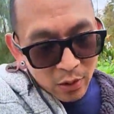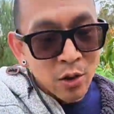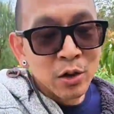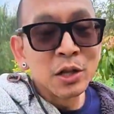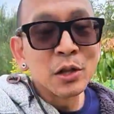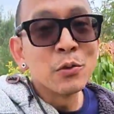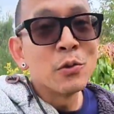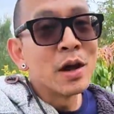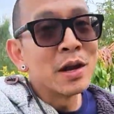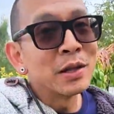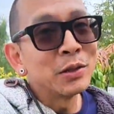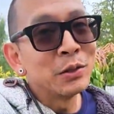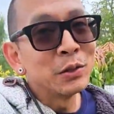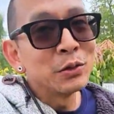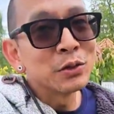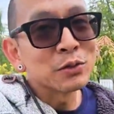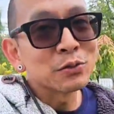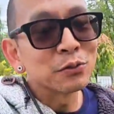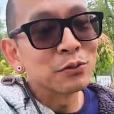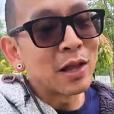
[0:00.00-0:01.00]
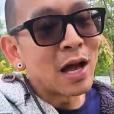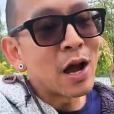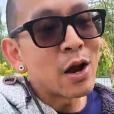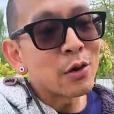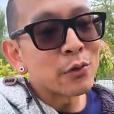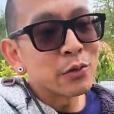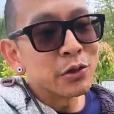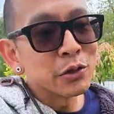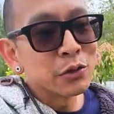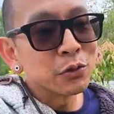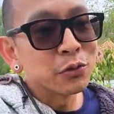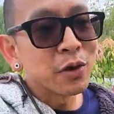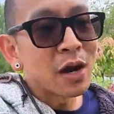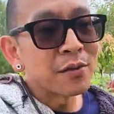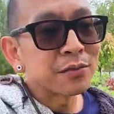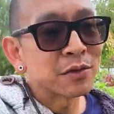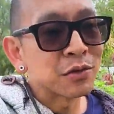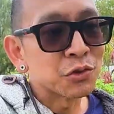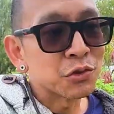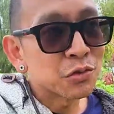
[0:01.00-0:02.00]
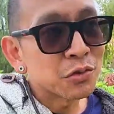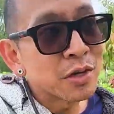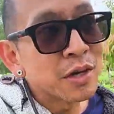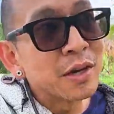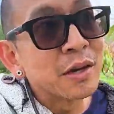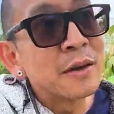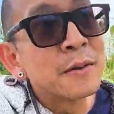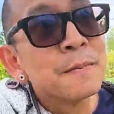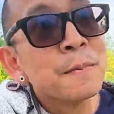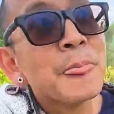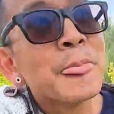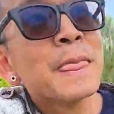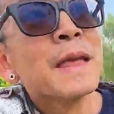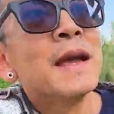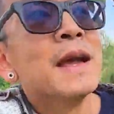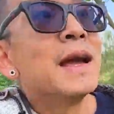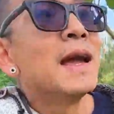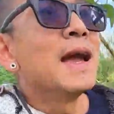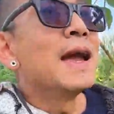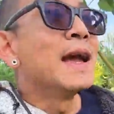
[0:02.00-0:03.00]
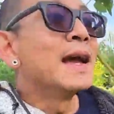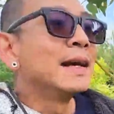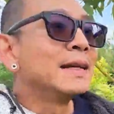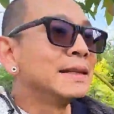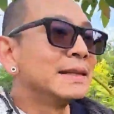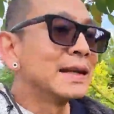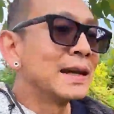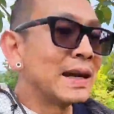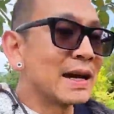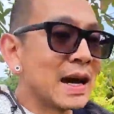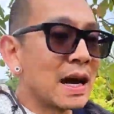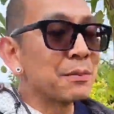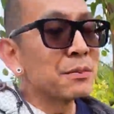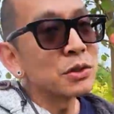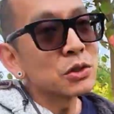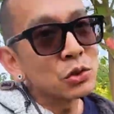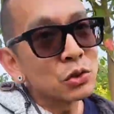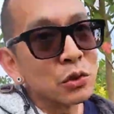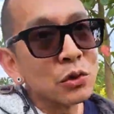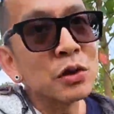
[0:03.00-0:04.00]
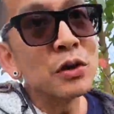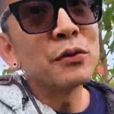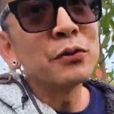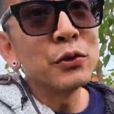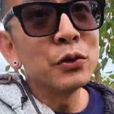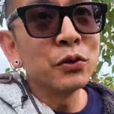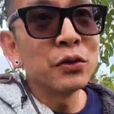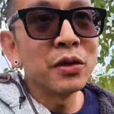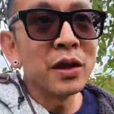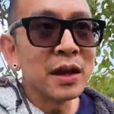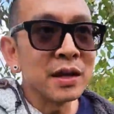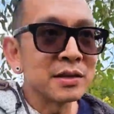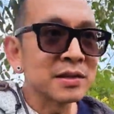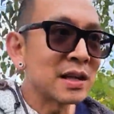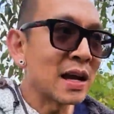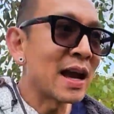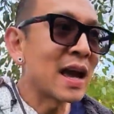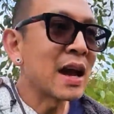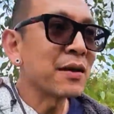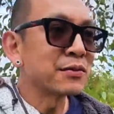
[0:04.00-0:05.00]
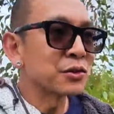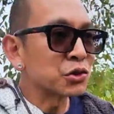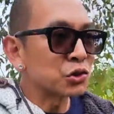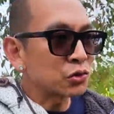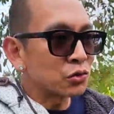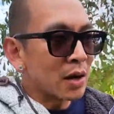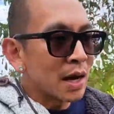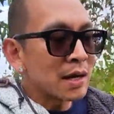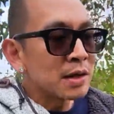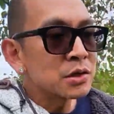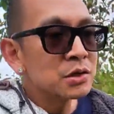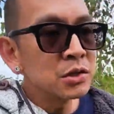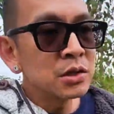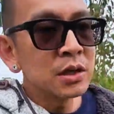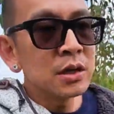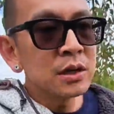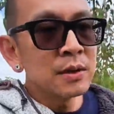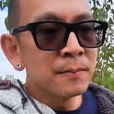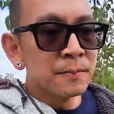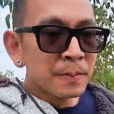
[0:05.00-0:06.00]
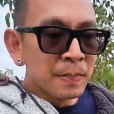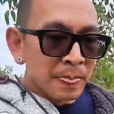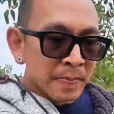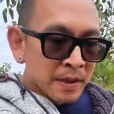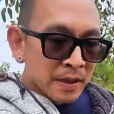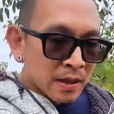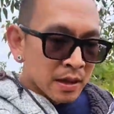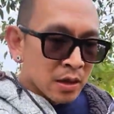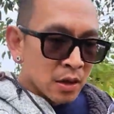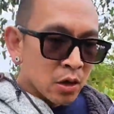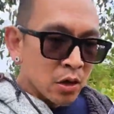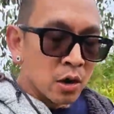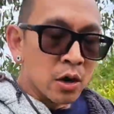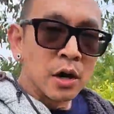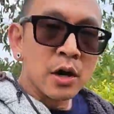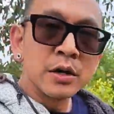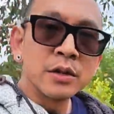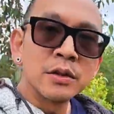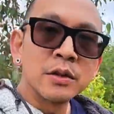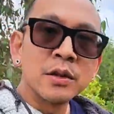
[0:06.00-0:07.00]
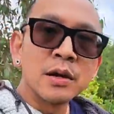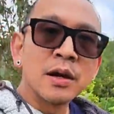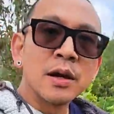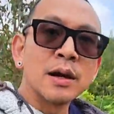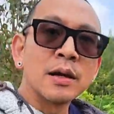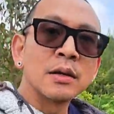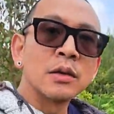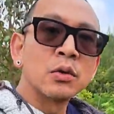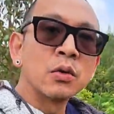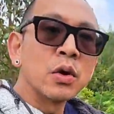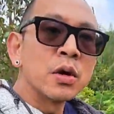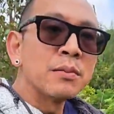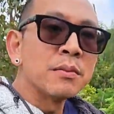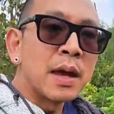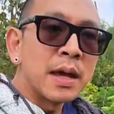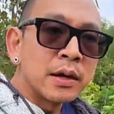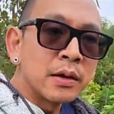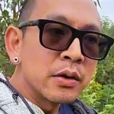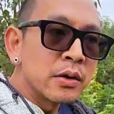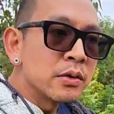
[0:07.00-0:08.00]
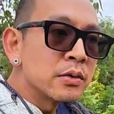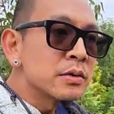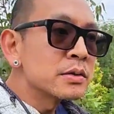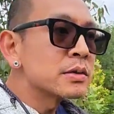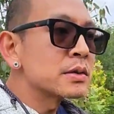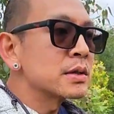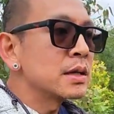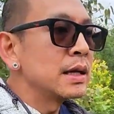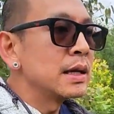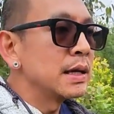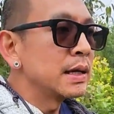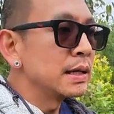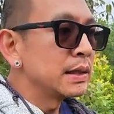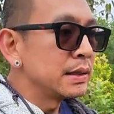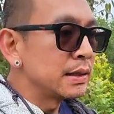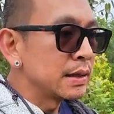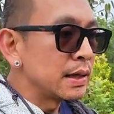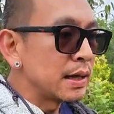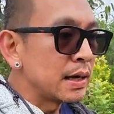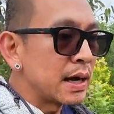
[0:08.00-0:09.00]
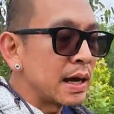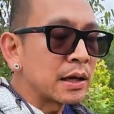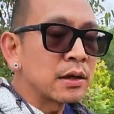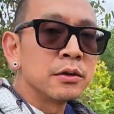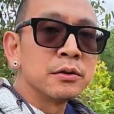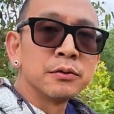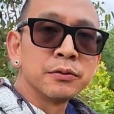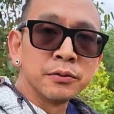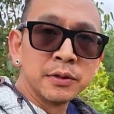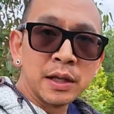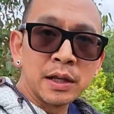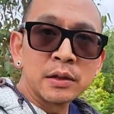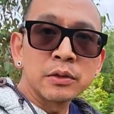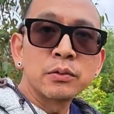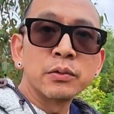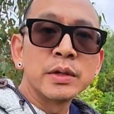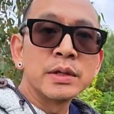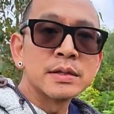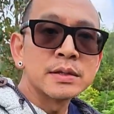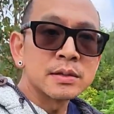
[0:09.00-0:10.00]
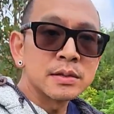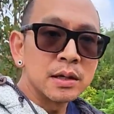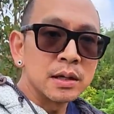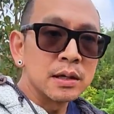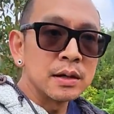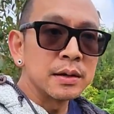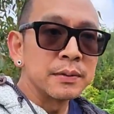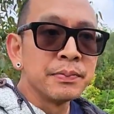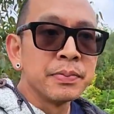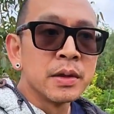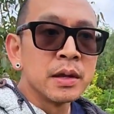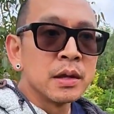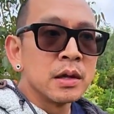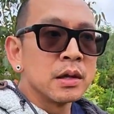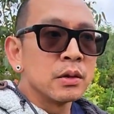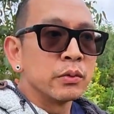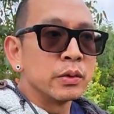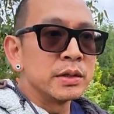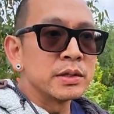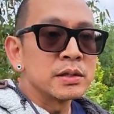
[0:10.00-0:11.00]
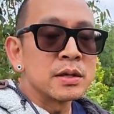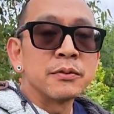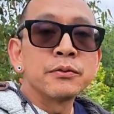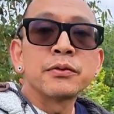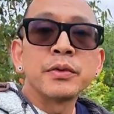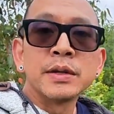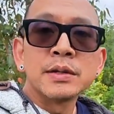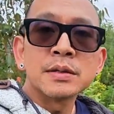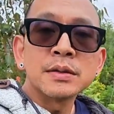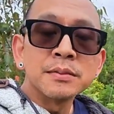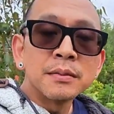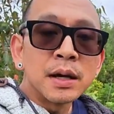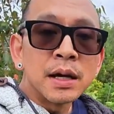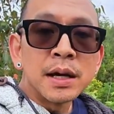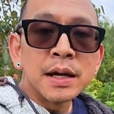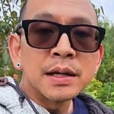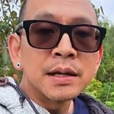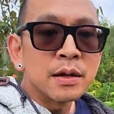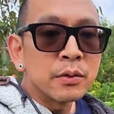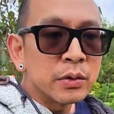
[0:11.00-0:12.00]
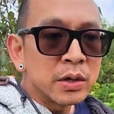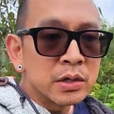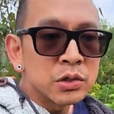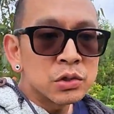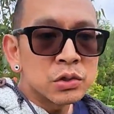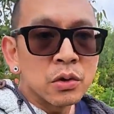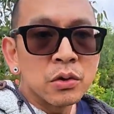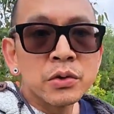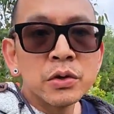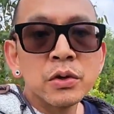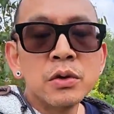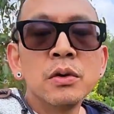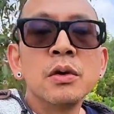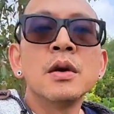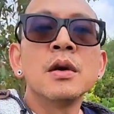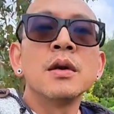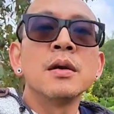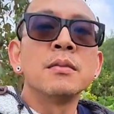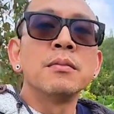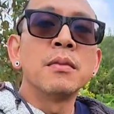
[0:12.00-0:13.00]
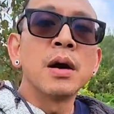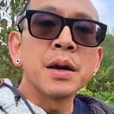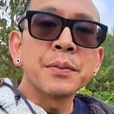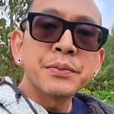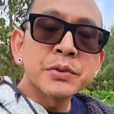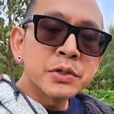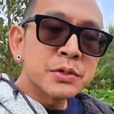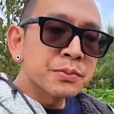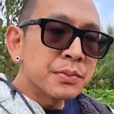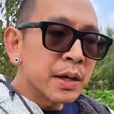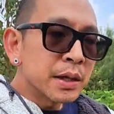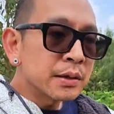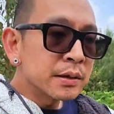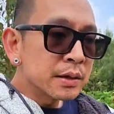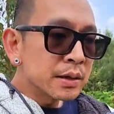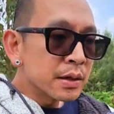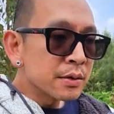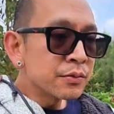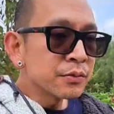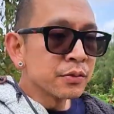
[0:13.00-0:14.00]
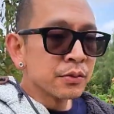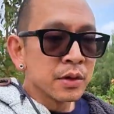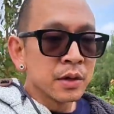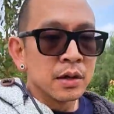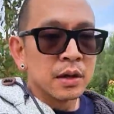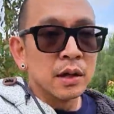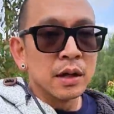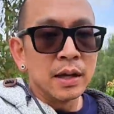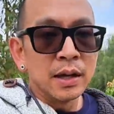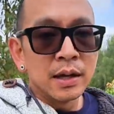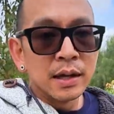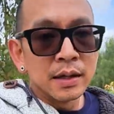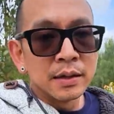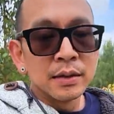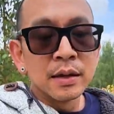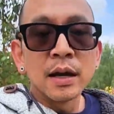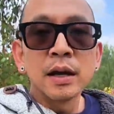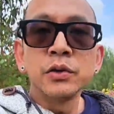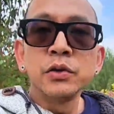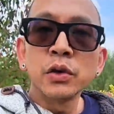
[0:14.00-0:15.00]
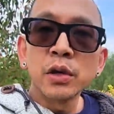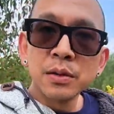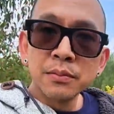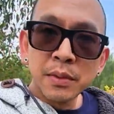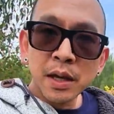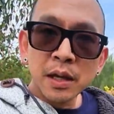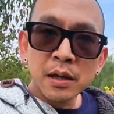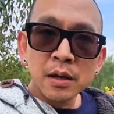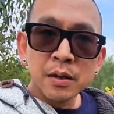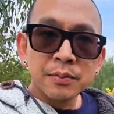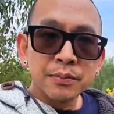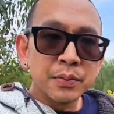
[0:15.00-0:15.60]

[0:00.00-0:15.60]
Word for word: all they want to do is flower when you graft the tree. And uh, I'm gonna show you a few things. I have a strategy on uh, growing mangoes and uh, I conflict with, uh, with some friends of mine and I wanna show you my perspective and uh, you can make up